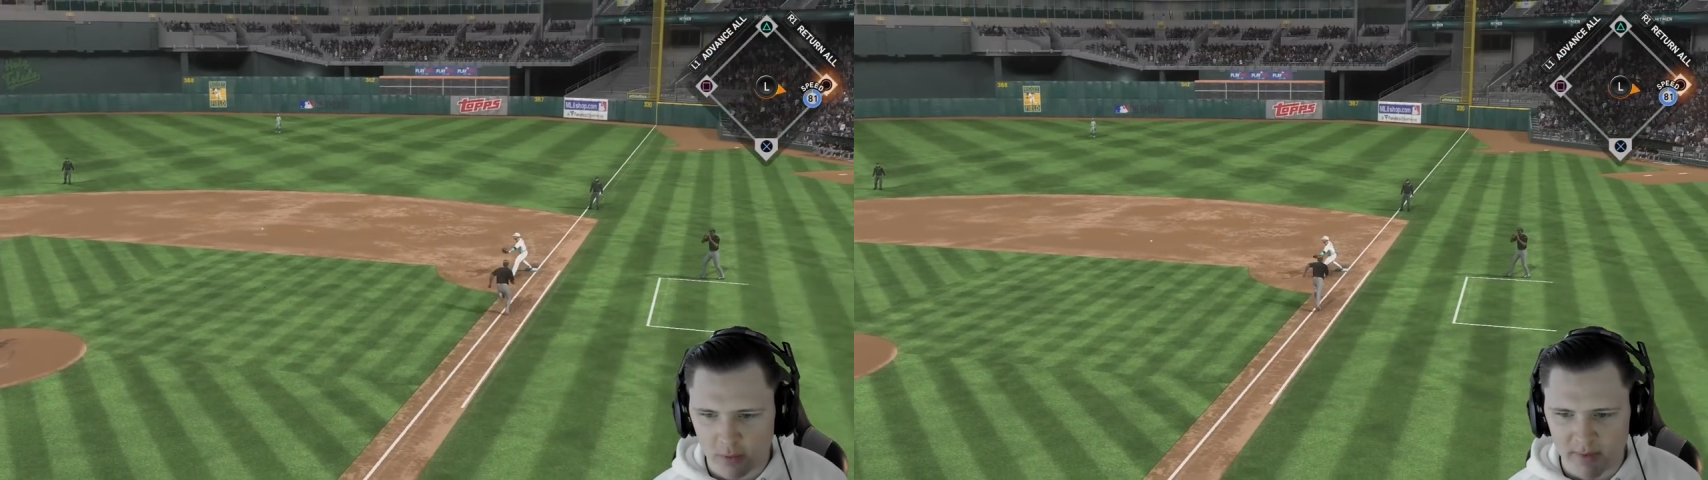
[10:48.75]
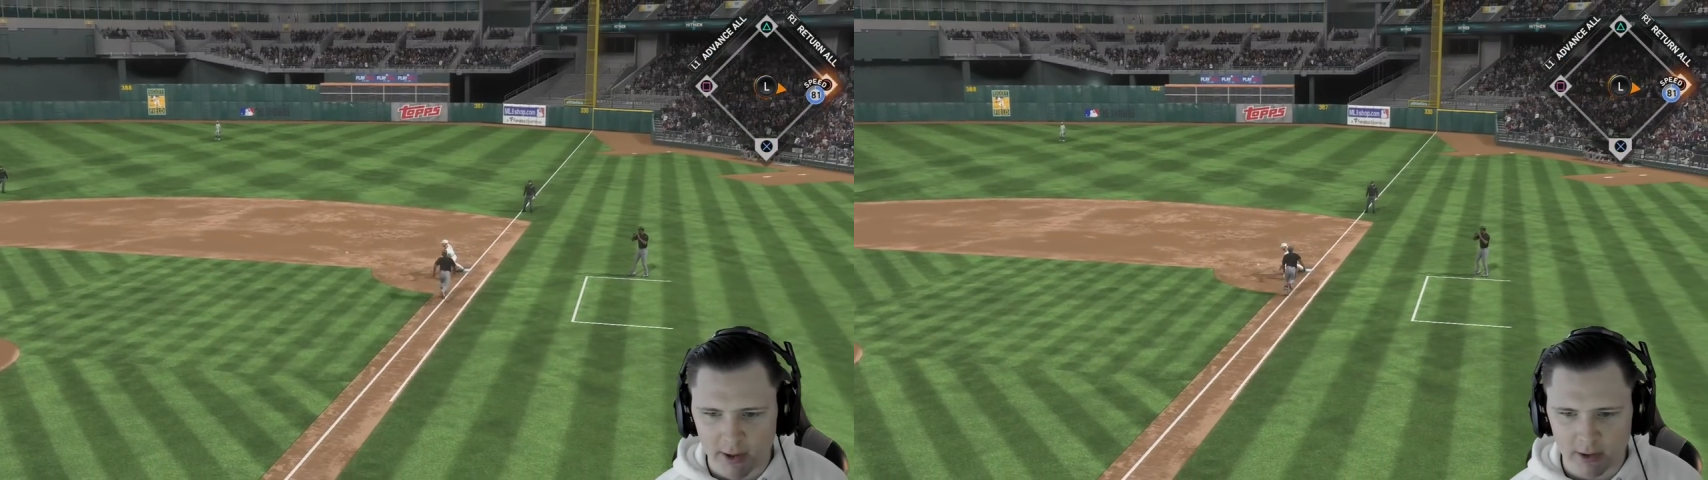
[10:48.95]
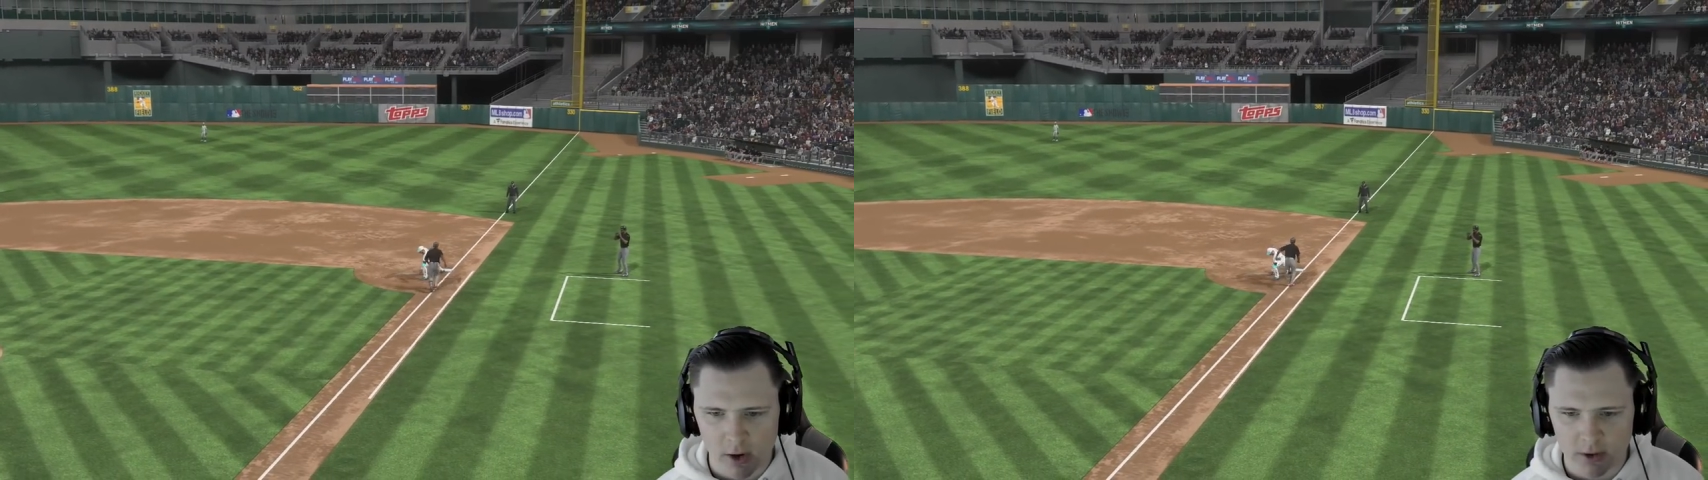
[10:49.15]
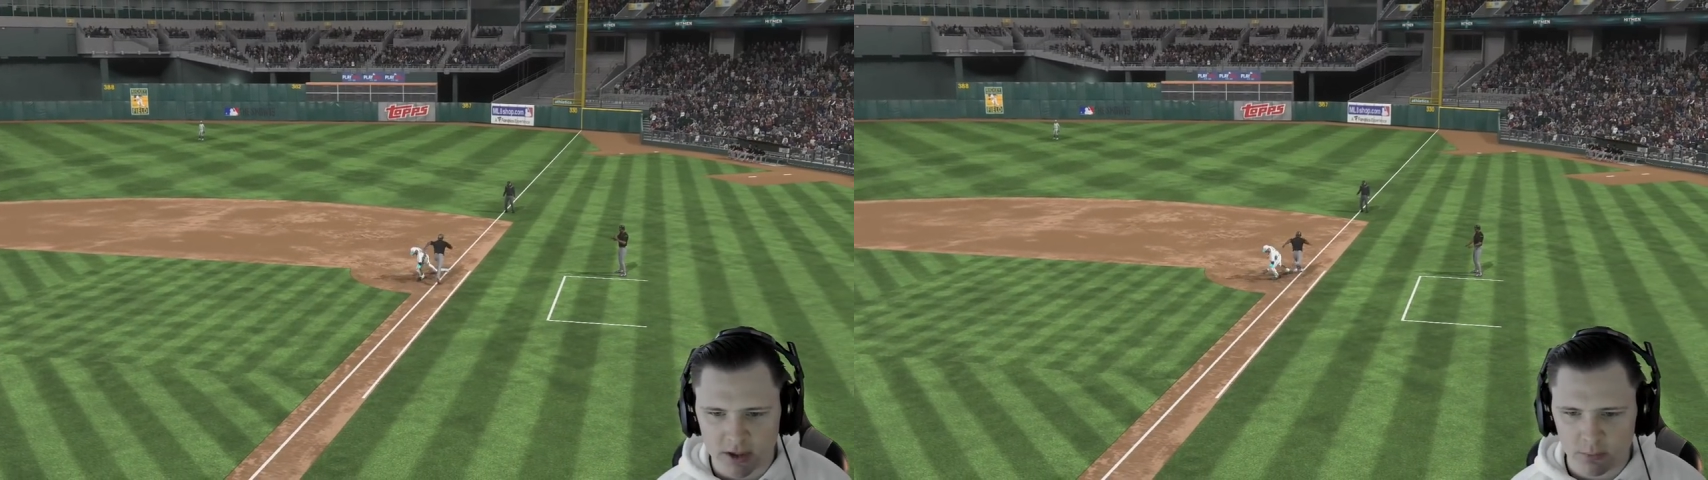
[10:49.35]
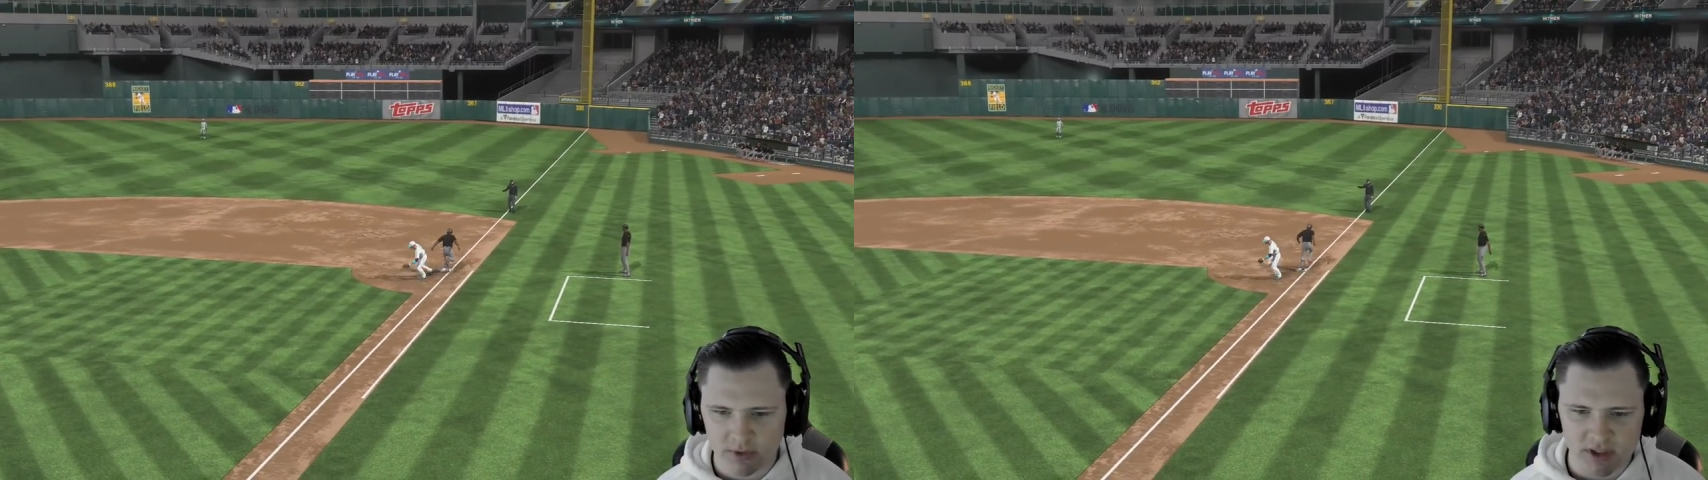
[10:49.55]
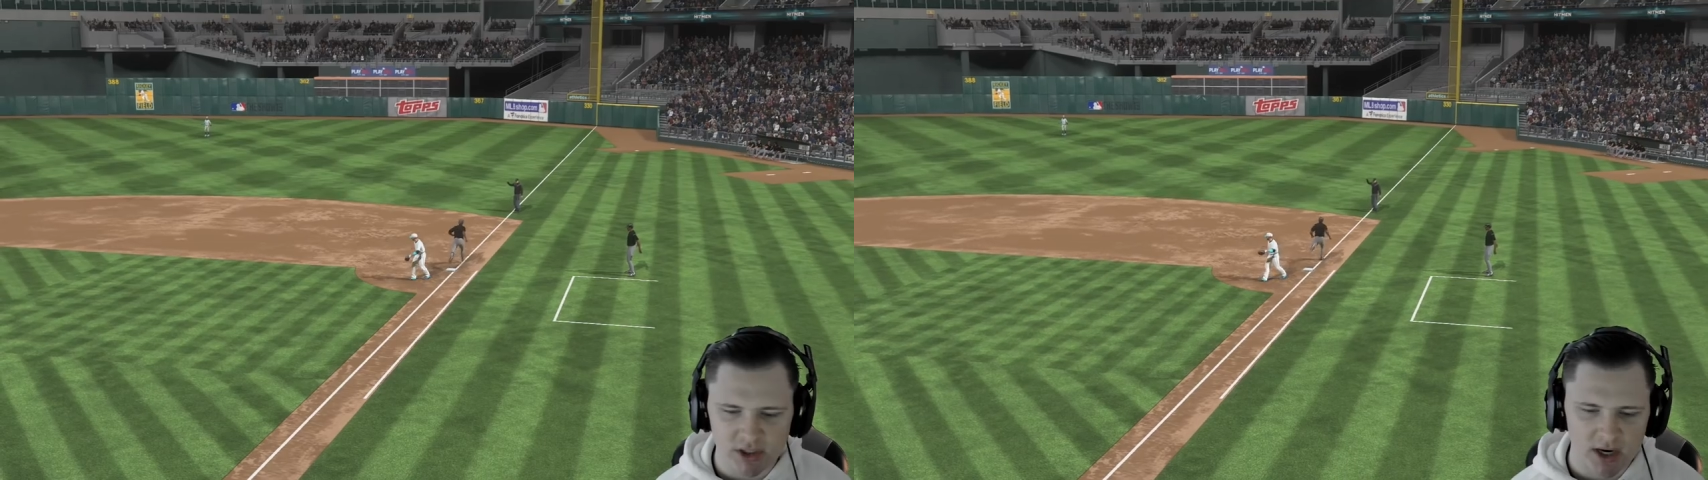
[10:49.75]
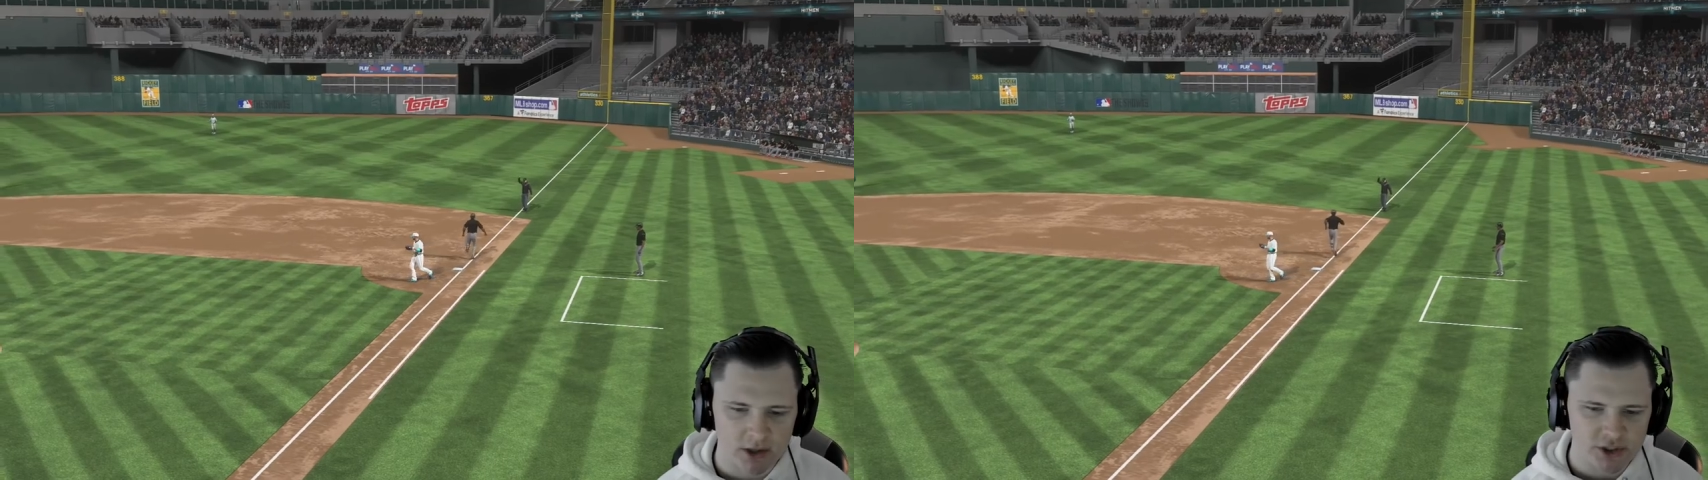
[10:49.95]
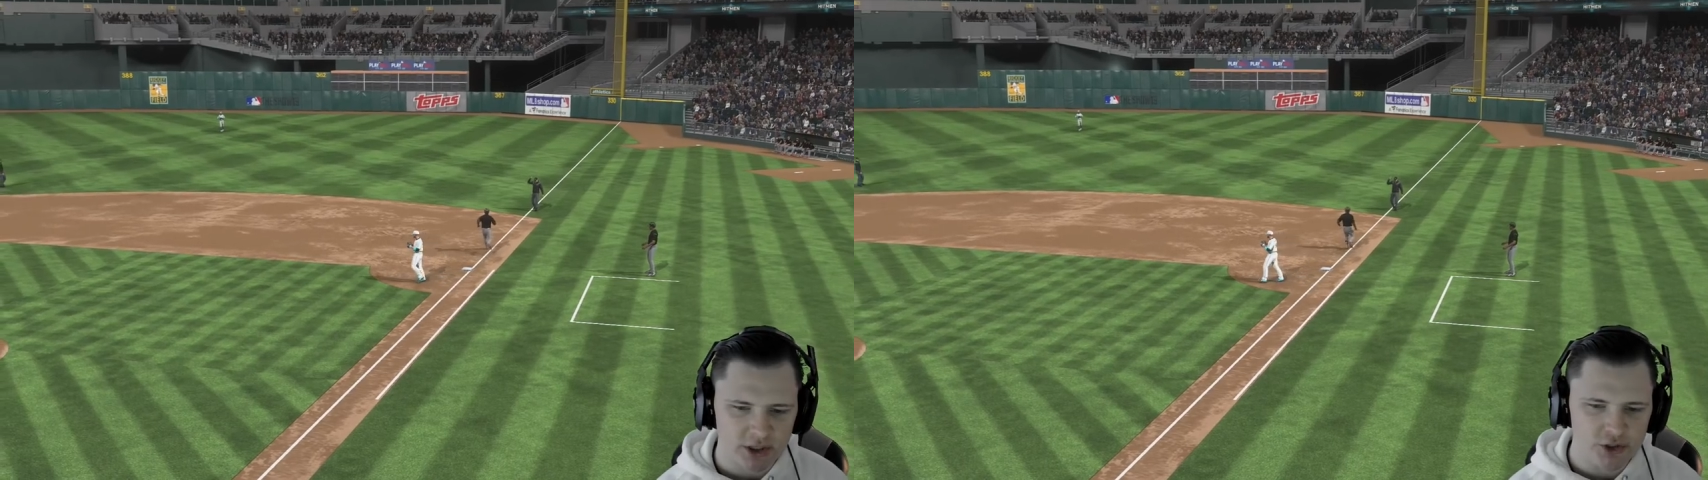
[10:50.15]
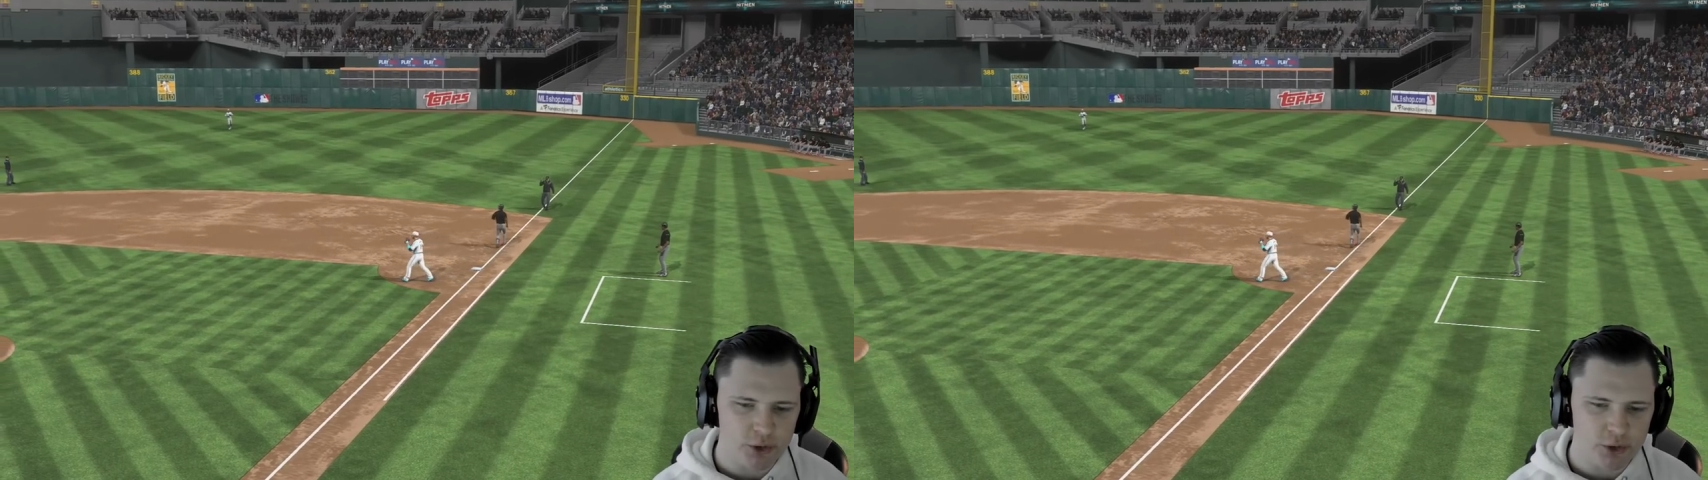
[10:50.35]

Barry Larkin with the Derek Jeter